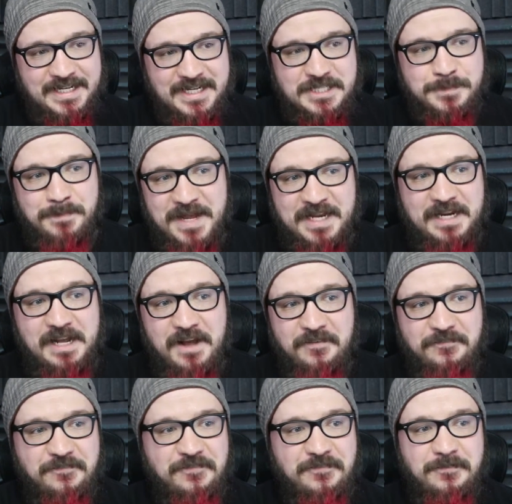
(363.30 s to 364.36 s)
and it gets big
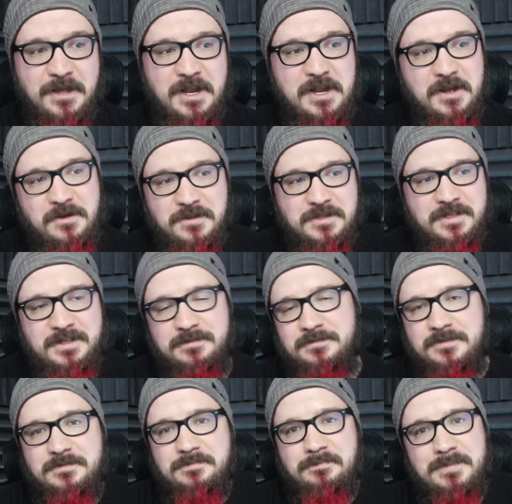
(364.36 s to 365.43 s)
enough, you know,
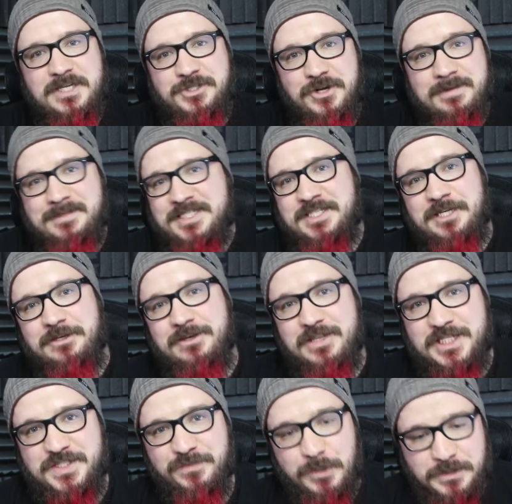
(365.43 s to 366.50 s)
my dream is to do
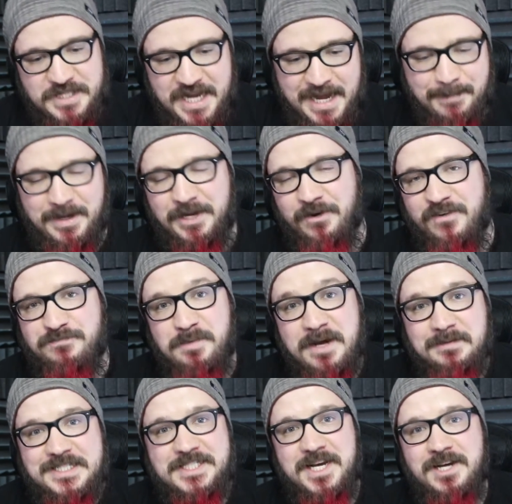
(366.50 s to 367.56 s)
this full time. I know I've
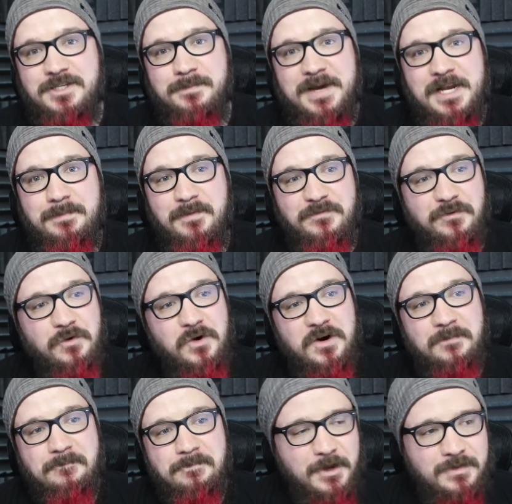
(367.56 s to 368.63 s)
probably talked about it
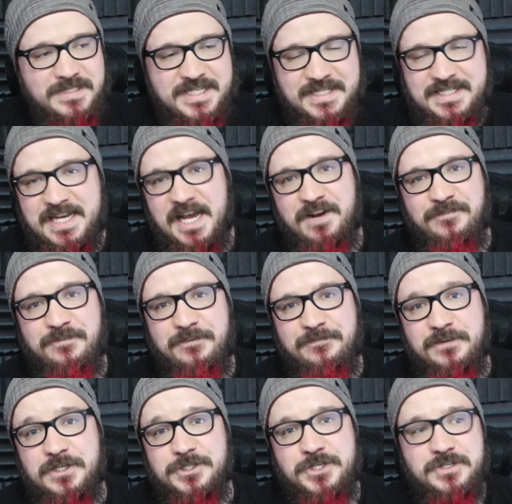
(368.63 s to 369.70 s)
before. I'm always excited for the
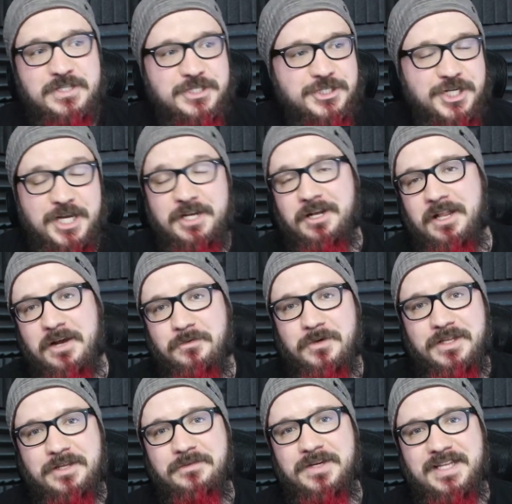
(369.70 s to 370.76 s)
future of this channel. I
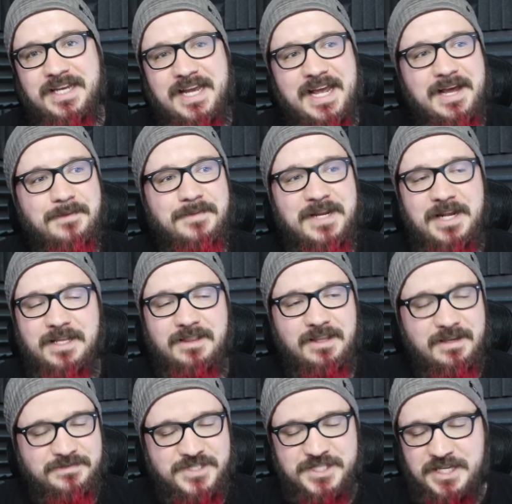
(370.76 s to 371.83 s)
really, really am. And I
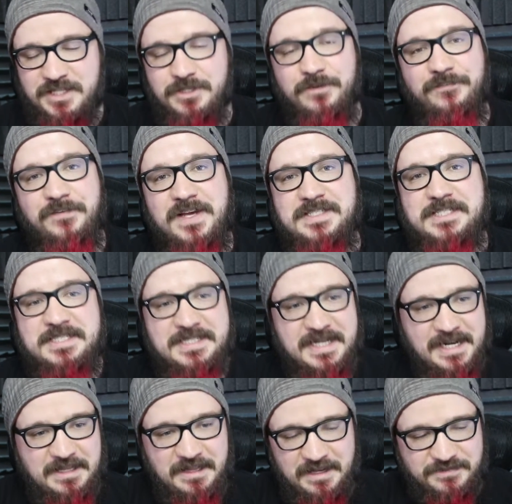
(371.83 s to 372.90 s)
love seeing new faces
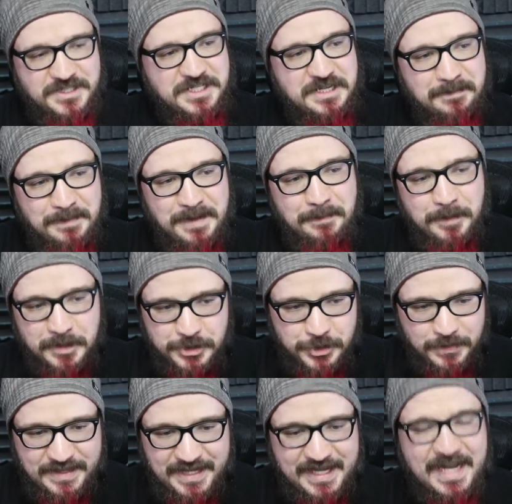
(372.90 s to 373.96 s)
and I love seeing people
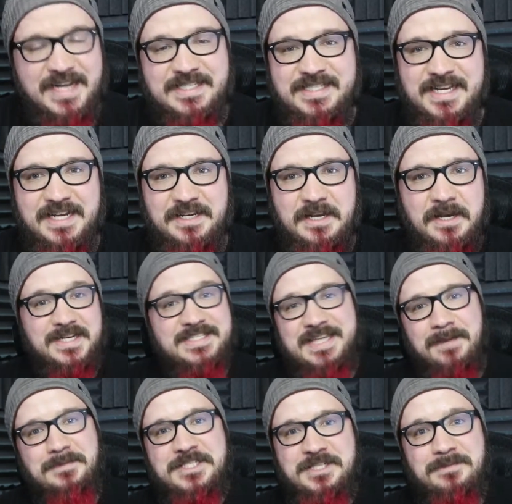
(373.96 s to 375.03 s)
enjoy the content because
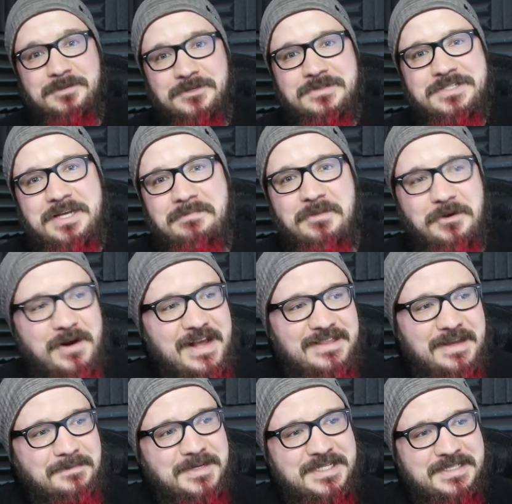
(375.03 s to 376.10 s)
that means I'm doing something right.
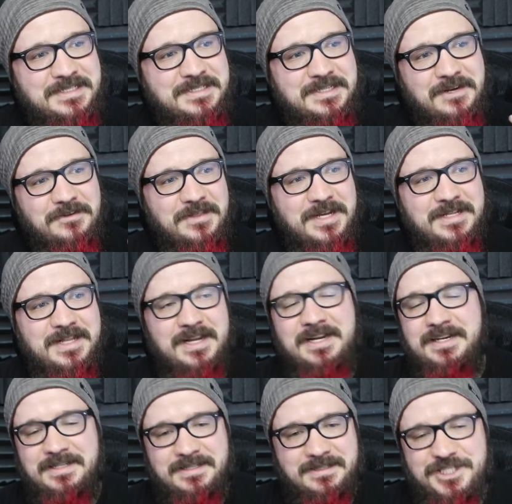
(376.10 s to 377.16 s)
That means, you know, that,
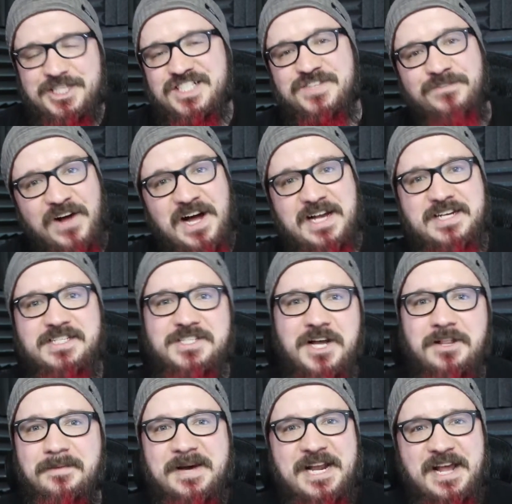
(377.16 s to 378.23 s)
that it's just fun. It's
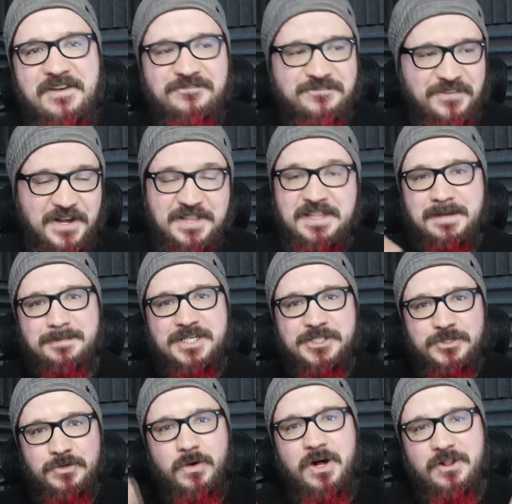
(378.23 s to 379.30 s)
all about having fun. That
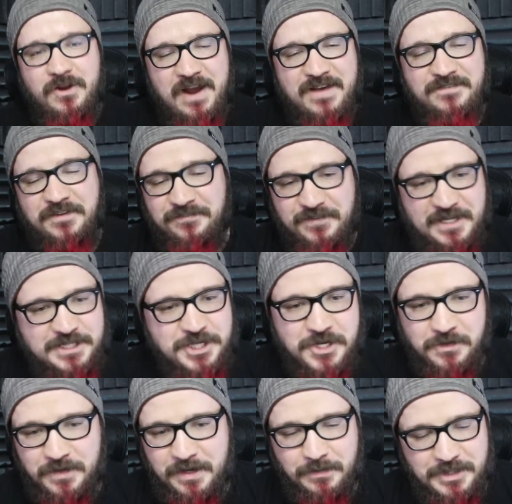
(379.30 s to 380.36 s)
means you all are having fun
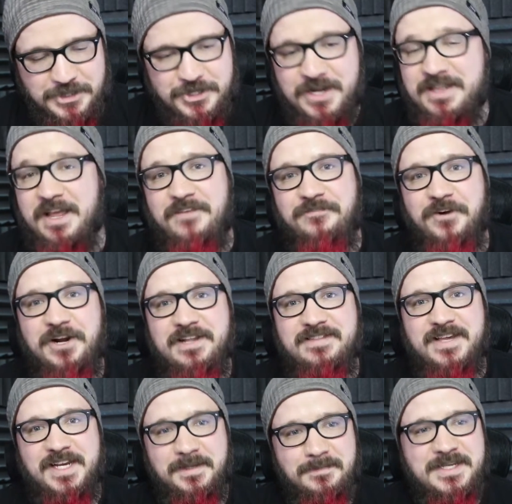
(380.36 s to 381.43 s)
too. And I wouldn't trade that for
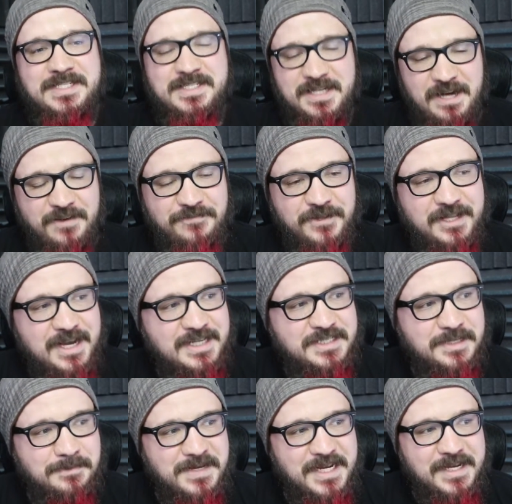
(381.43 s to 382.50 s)
anything. It means an awful lot
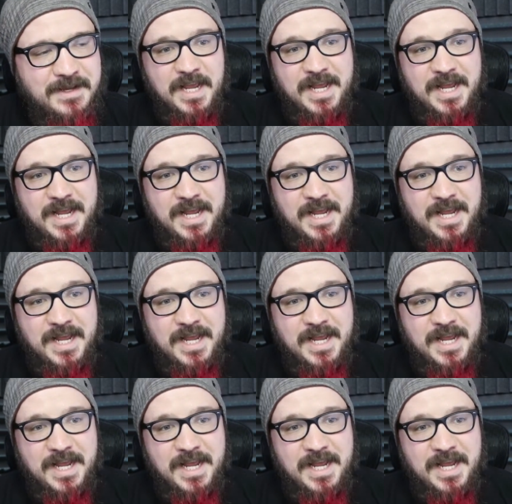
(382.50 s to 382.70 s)
to me.